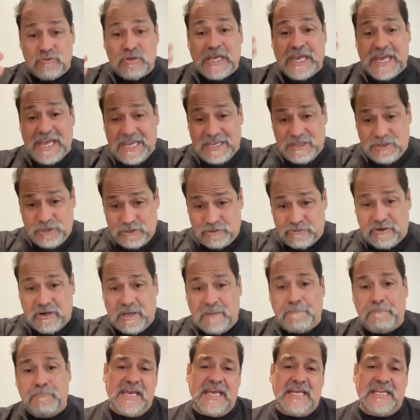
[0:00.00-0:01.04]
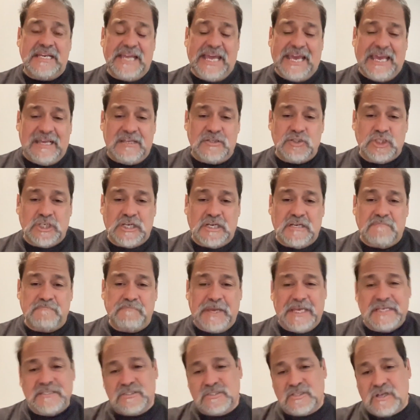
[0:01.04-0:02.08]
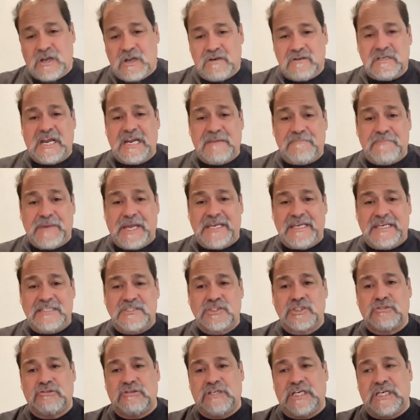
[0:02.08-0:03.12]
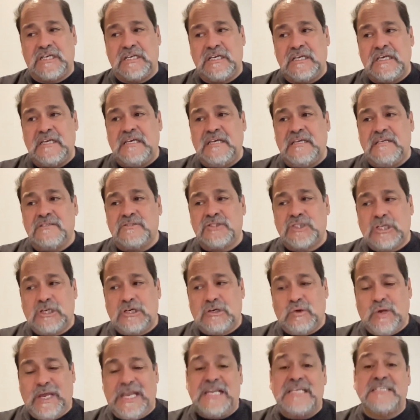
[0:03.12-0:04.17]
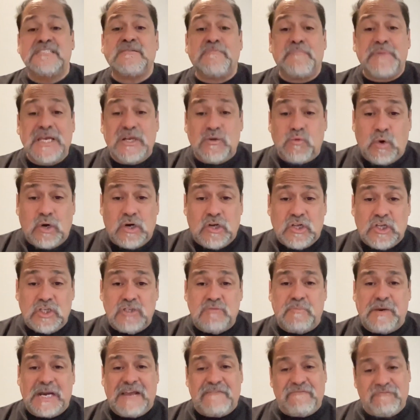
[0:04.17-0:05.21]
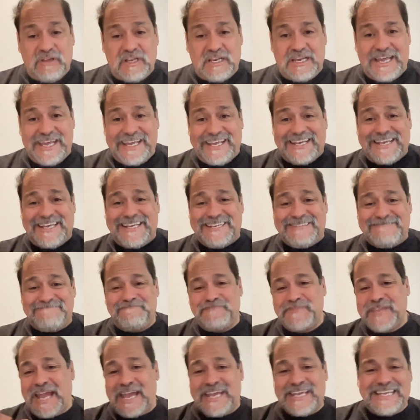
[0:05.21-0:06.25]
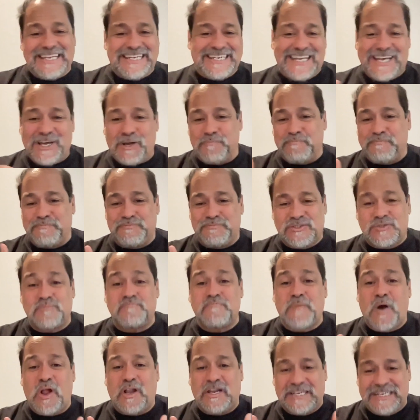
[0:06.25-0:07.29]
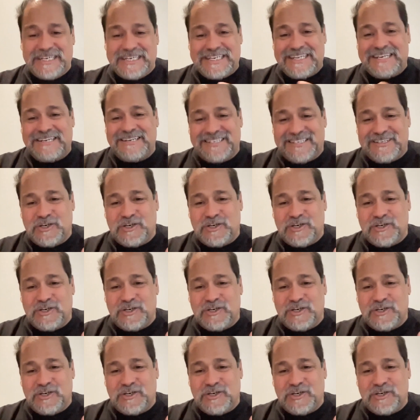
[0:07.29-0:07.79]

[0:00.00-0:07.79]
UK, Europe, and Asia based on kind of my history. So it is a big world, but I feel like I can help small in it a